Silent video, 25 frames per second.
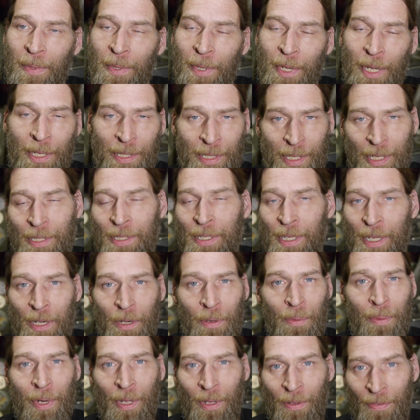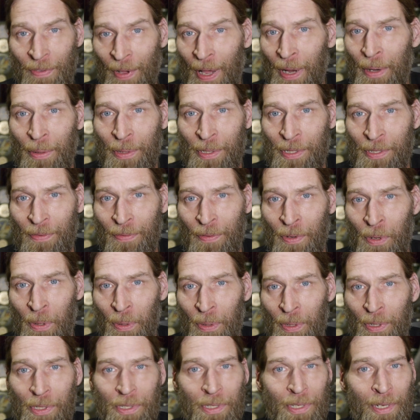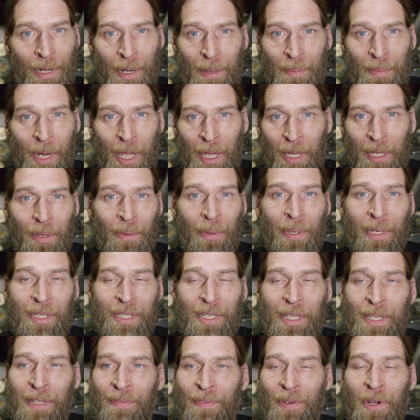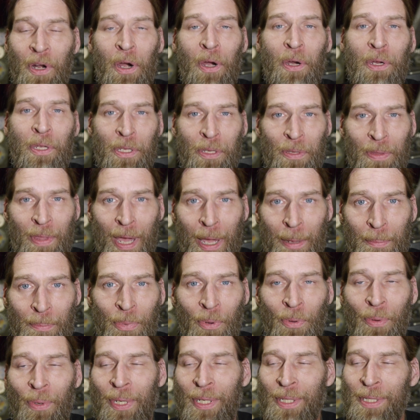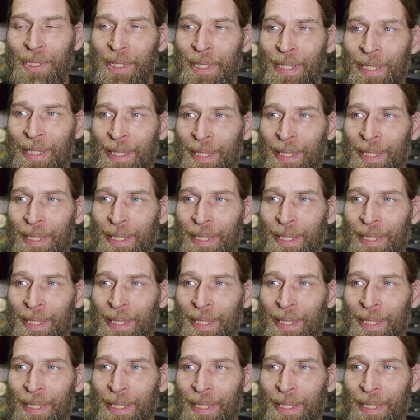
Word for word: it's indeed a real virus, of course, and I'm not going to even argue that point.